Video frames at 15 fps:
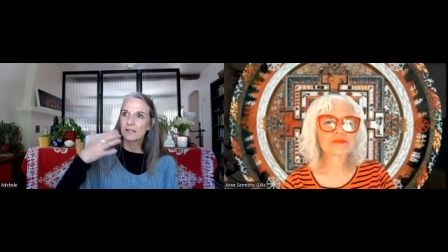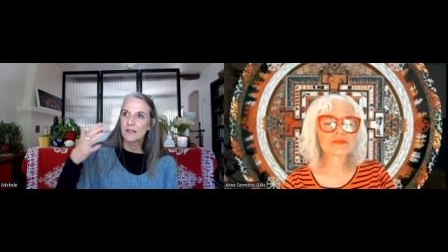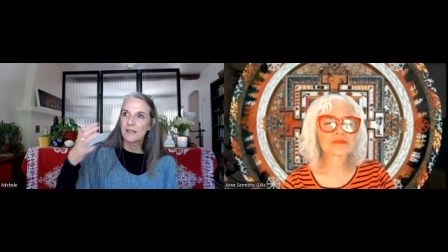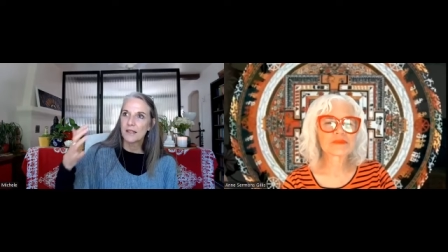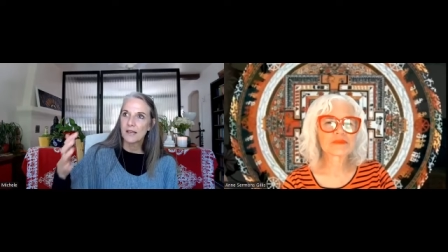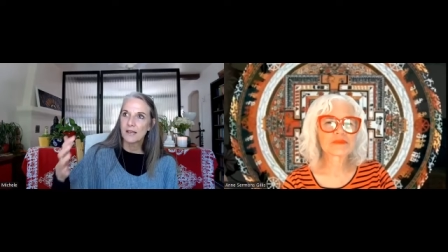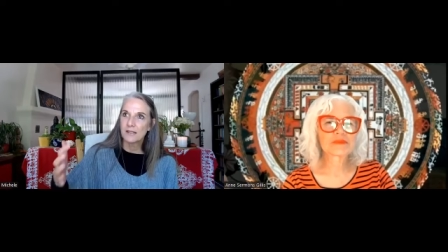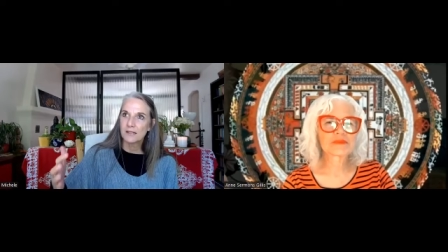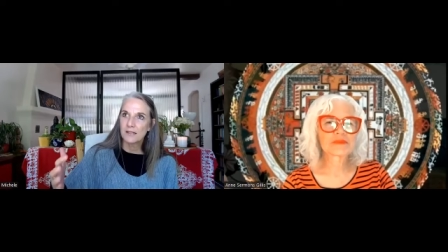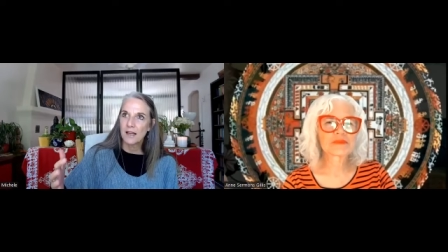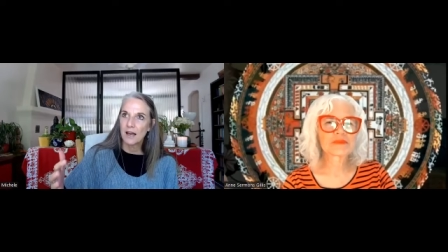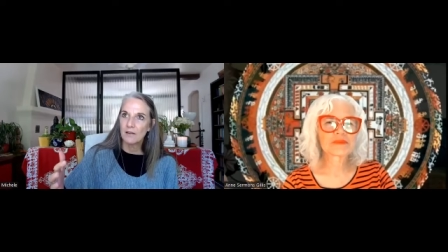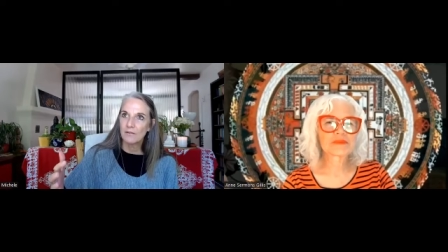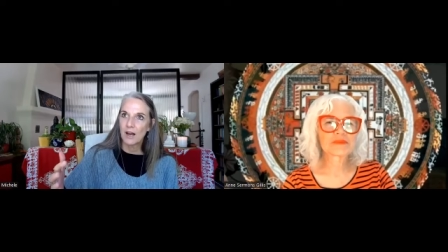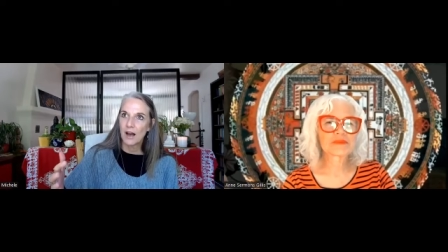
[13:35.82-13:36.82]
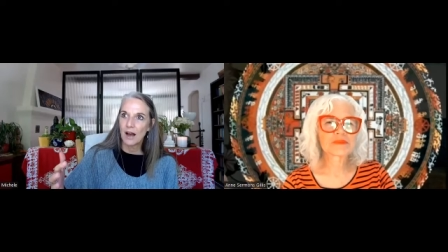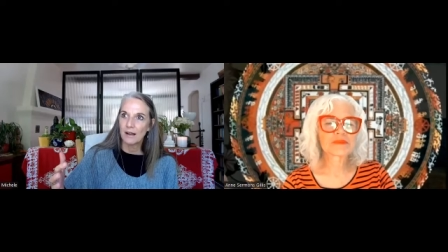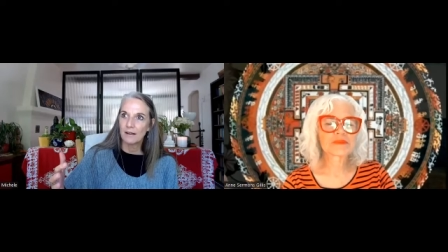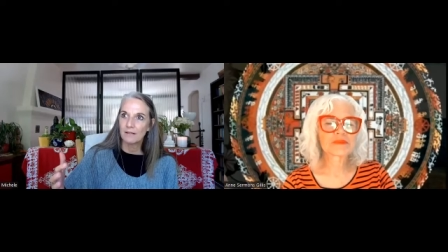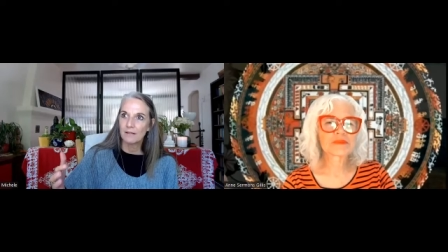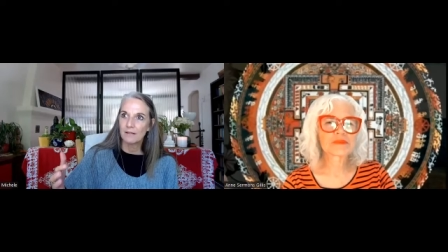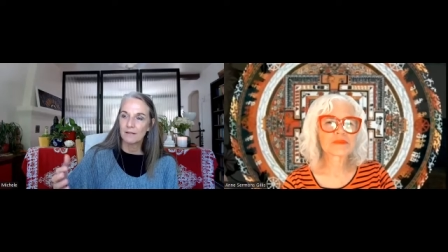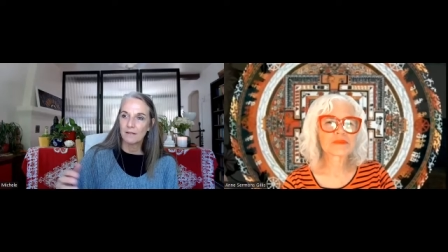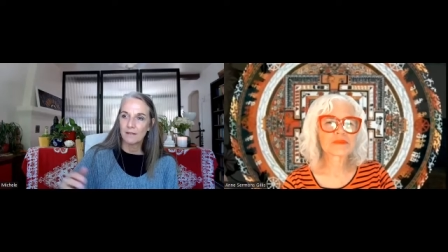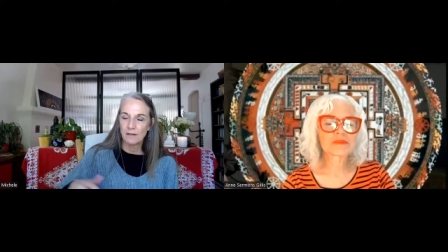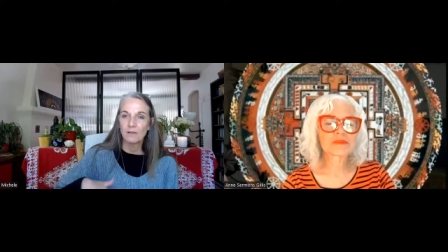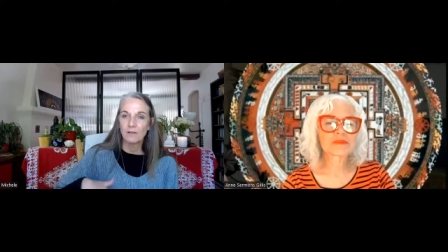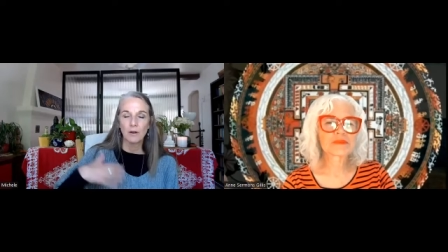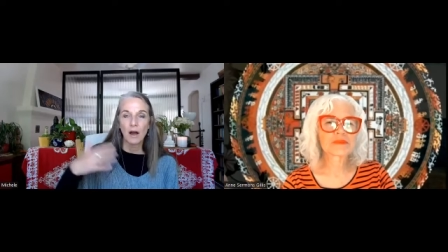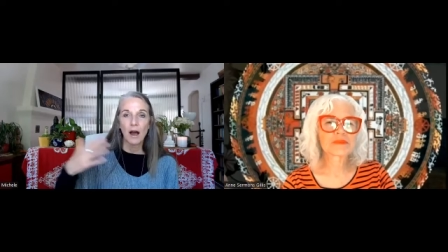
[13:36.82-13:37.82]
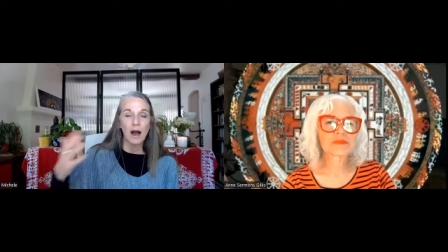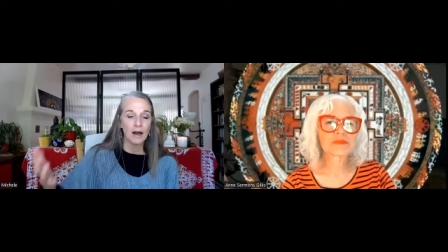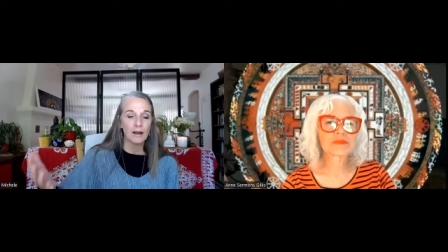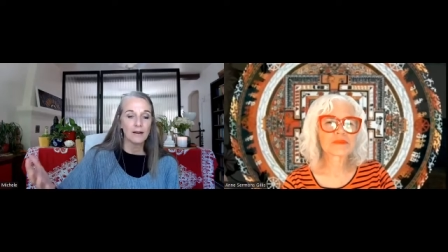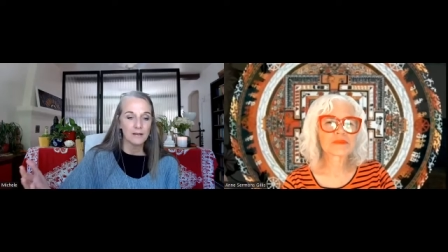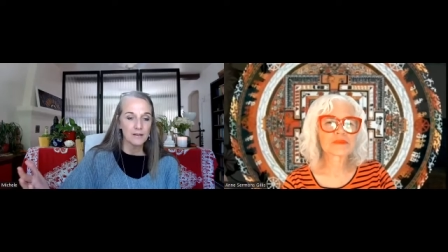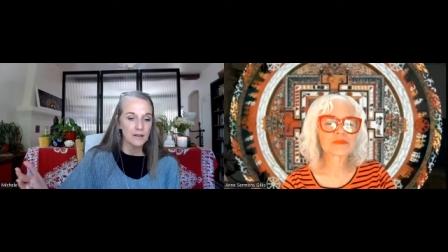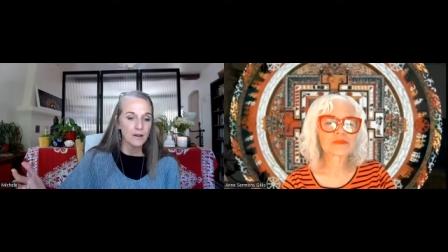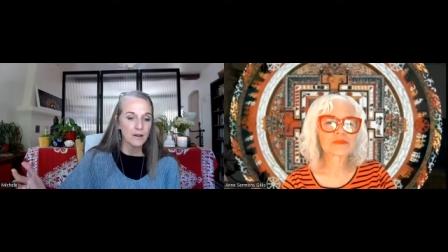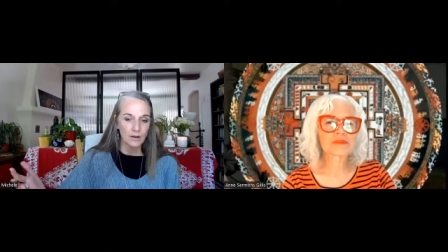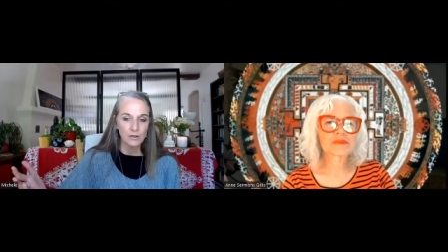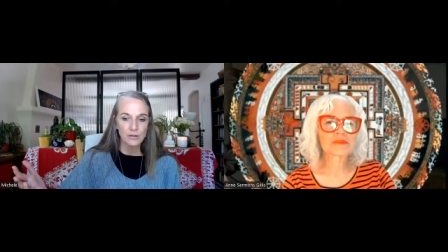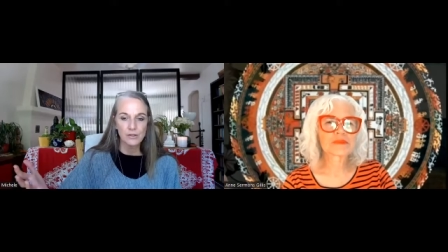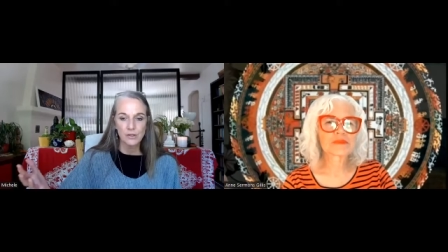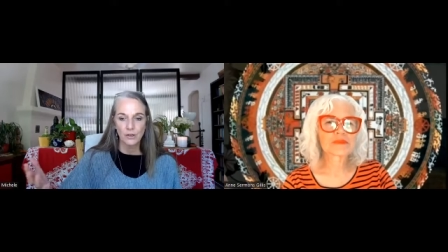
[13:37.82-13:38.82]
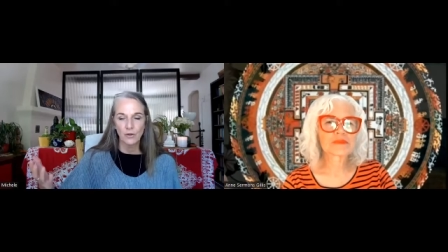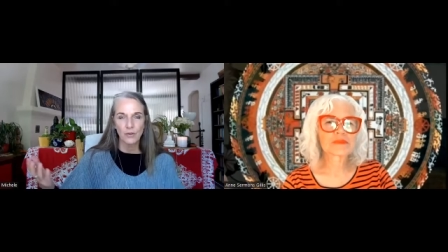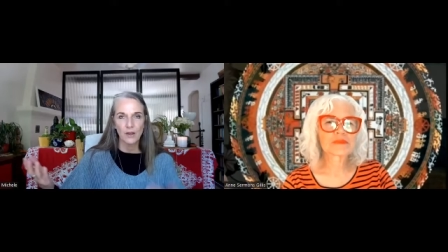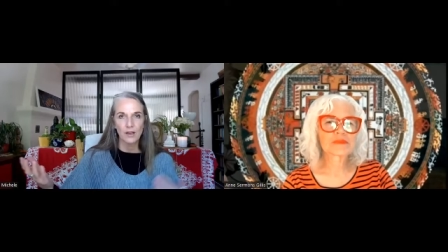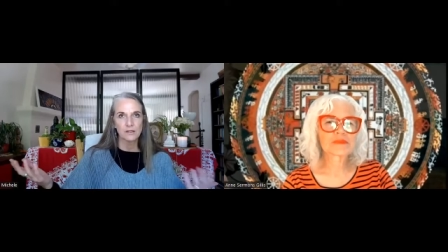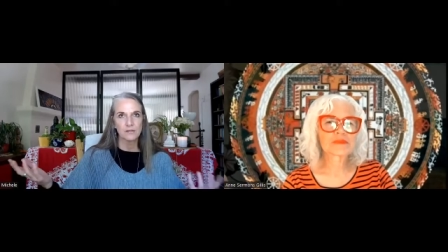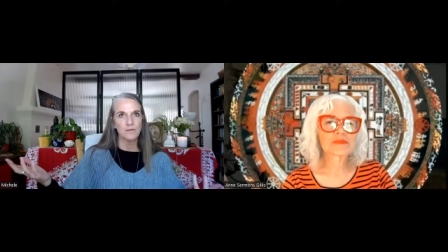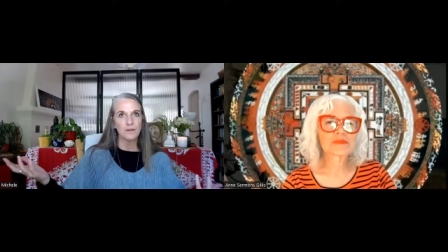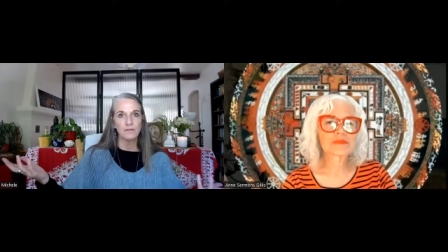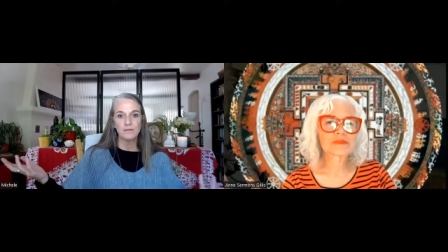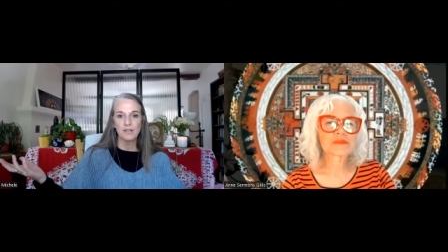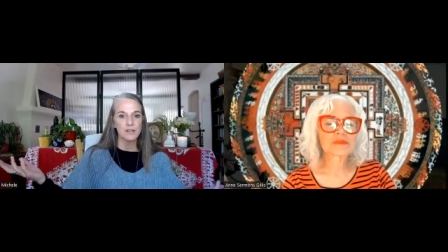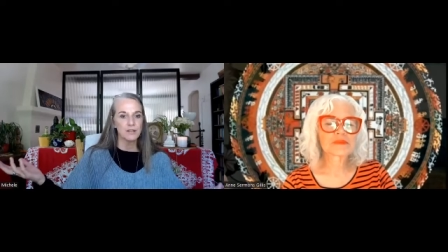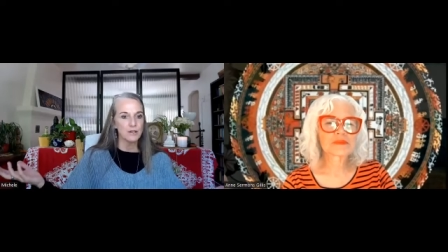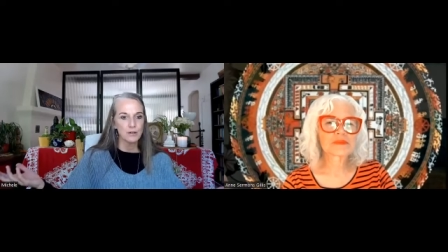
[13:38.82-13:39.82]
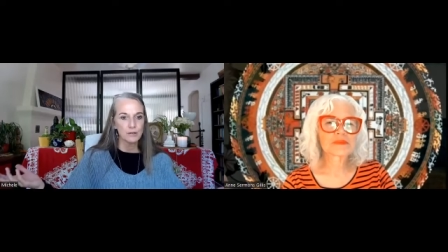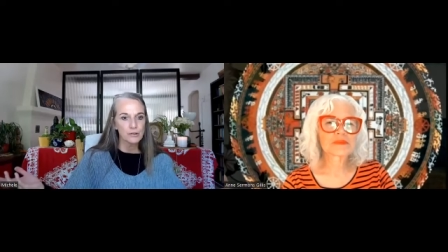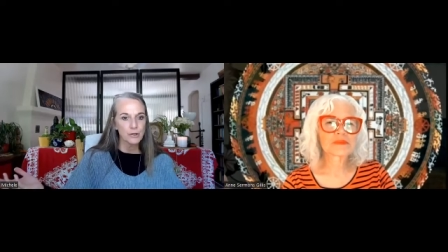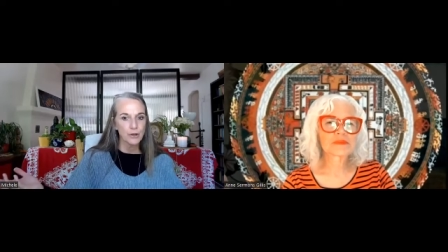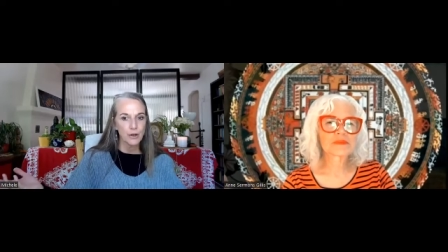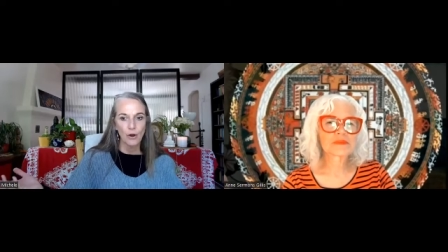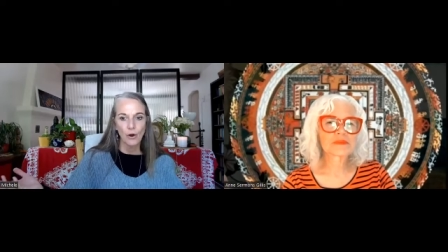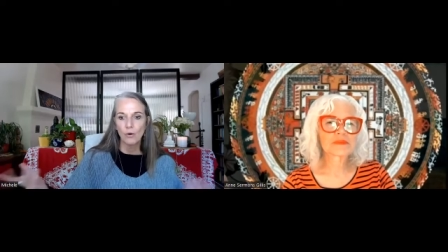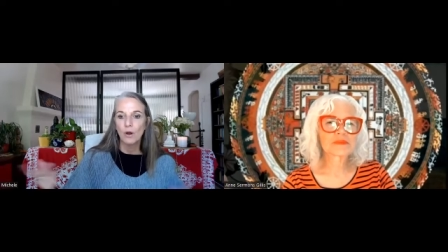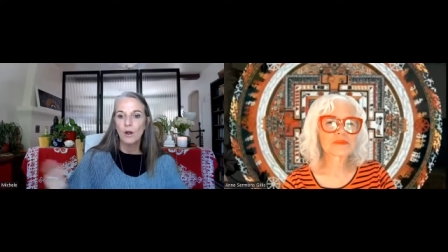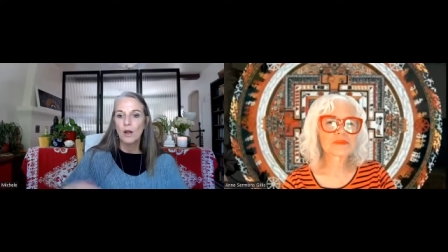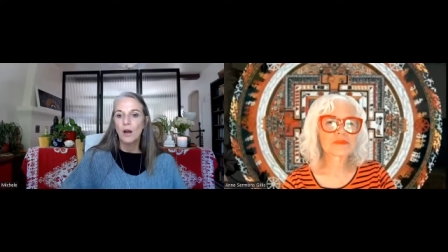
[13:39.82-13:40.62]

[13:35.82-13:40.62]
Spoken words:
things have gotten on in years, that's 15 years ago.